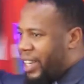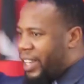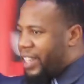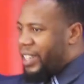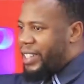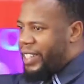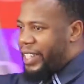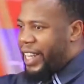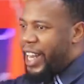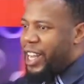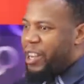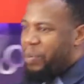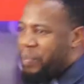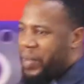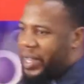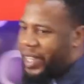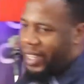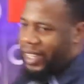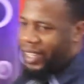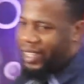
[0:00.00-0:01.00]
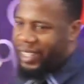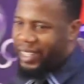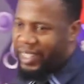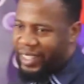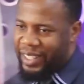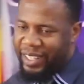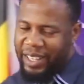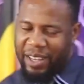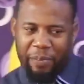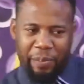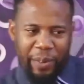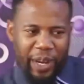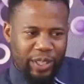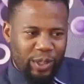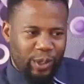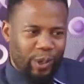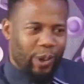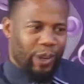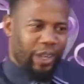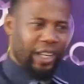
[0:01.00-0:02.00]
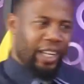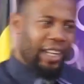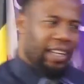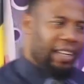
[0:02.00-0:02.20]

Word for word: Send me. Praise God.